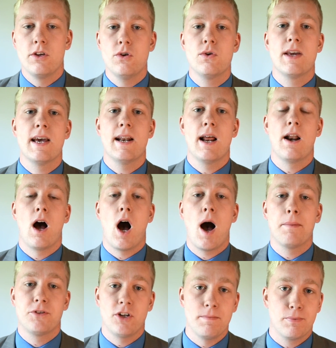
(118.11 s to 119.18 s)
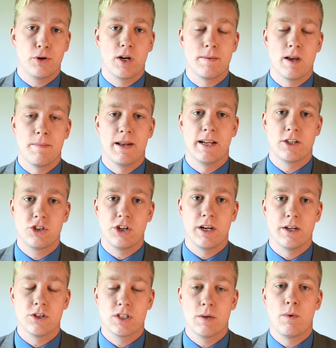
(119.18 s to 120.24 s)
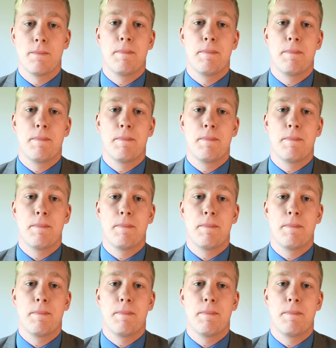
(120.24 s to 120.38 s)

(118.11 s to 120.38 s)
you get an option premium in exchange.